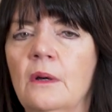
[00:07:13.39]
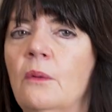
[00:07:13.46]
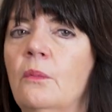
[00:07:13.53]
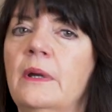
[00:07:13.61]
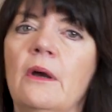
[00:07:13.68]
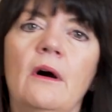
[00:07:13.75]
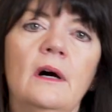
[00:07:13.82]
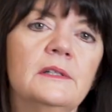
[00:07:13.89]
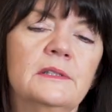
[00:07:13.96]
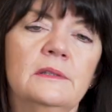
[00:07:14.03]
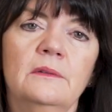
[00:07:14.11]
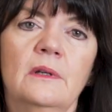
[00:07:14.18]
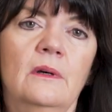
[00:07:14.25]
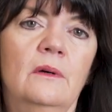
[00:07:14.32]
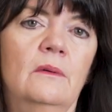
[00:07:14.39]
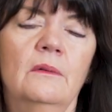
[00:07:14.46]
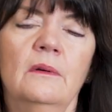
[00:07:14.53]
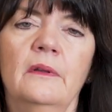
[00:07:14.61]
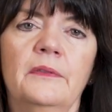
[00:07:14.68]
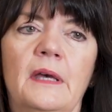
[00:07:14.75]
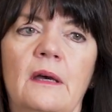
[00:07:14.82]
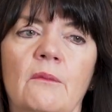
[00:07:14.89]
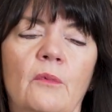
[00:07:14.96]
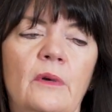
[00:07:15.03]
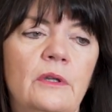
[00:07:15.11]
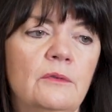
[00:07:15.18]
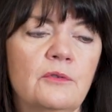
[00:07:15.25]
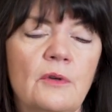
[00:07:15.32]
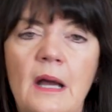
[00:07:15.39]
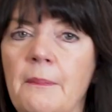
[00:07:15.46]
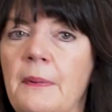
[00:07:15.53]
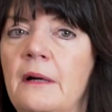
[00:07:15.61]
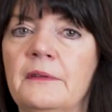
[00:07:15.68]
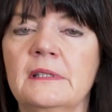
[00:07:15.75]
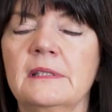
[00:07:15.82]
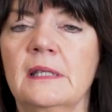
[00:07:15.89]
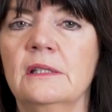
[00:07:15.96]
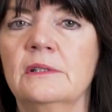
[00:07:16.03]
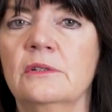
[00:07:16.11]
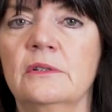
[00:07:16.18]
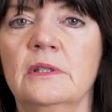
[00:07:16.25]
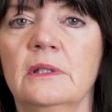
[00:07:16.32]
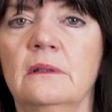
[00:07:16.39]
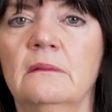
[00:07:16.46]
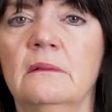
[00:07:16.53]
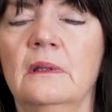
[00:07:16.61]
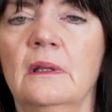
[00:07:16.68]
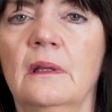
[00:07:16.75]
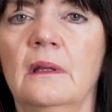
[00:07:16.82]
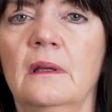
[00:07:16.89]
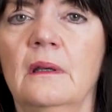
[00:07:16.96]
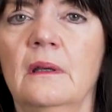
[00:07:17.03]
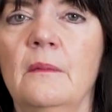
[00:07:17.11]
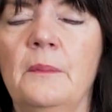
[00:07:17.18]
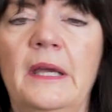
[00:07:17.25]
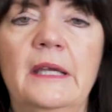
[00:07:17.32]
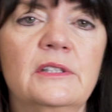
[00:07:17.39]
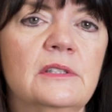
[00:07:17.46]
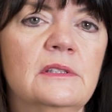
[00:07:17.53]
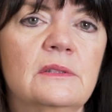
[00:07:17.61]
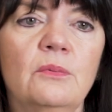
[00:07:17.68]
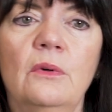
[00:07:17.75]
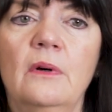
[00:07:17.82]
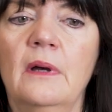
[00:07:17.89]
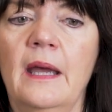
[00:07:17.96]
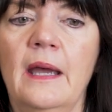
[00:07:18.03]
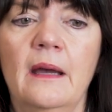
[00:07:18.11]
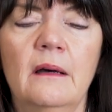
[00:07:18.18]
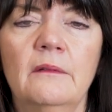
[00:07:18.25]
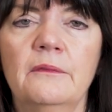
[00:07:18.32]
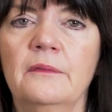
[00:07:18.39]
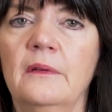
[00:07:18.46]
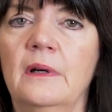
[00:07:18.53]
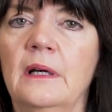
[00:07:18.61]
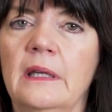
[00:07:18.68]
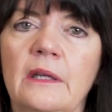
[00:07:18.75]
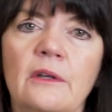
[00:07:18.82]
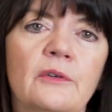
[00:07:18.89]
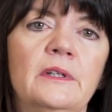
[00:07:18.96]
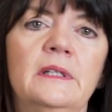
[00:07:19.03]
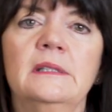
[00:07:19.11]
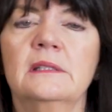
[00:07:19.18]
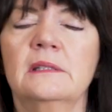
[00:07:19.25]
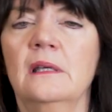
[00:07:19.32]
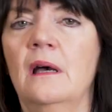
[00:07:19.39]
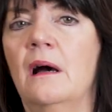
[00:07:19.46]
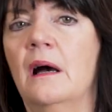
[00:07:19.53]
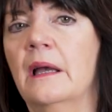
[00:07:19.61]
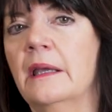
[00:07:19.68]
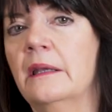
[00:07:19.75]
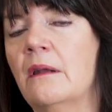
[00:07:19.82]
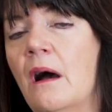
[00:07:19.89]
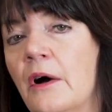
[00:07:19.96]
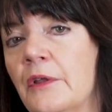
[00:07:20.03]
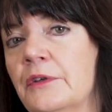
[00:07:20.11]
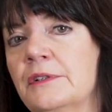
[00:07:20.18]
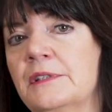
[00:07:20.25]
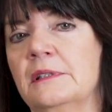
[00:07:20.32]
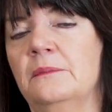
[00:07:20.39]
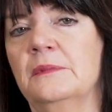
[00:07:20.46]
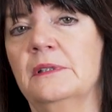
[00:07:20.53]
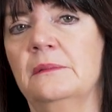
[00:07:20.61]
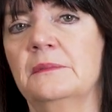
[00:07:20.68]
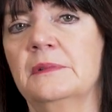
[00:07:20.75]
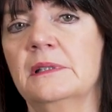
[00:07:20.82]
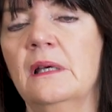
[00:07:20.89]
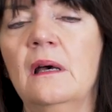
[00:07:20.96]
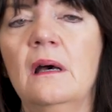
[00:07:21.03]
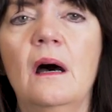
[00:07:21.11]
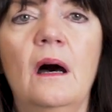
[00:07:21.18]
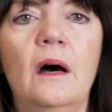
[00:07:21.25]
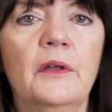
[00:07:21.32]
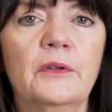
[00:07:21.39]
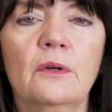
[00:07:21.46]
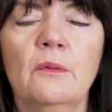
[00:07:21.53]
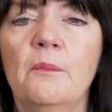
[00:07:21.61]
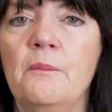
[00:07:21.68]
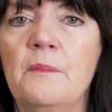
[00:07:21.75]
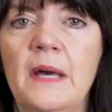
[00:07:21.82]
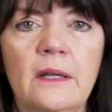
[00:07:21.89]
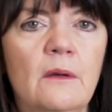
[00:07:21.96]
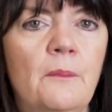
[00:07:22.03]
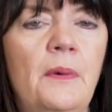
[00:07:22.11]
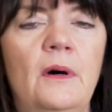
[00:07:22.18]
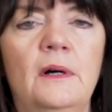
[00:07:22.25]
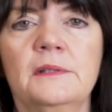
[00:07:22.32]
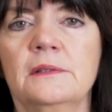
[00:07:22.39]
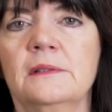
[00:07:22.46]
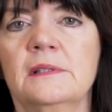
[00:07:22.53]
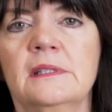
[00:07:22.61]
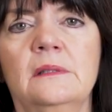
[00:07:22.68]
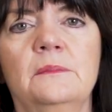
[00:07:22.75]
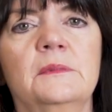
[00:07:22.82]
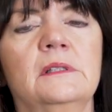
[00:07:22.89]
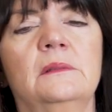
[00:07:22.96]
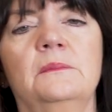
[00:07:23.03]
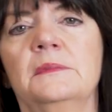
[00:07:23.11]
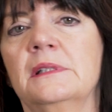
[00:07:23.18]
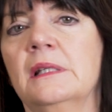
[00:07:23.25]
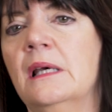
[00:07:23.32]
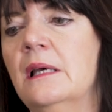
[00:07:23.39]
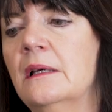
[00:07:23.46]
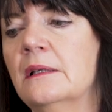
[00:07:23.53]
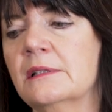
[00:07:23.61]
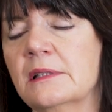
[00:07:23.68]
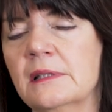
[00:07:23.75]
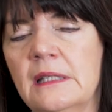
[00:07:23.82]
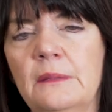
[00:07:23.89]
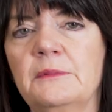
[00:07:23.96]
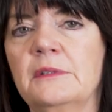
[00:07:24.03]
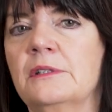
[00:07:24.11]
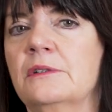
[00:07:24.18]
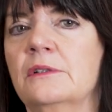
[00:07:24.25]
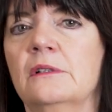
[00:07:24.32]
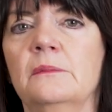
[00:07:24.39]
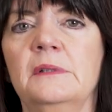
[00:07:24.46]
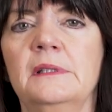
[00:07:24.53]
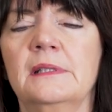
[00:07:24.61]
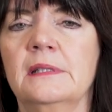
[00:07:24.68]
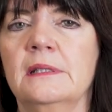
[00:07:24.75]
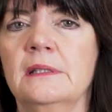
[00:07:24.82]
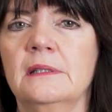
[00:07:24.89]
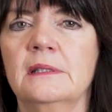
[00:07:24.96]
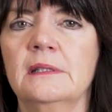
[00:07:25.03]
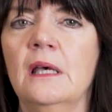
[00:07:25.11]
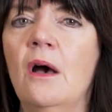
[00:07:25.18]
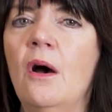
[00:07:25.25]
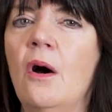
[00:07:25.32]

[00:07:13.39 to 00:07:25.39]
We also know that when you drop out this estrogen, patients will have increase in other symptoms, other menopausal symptoms, sleep disturbances.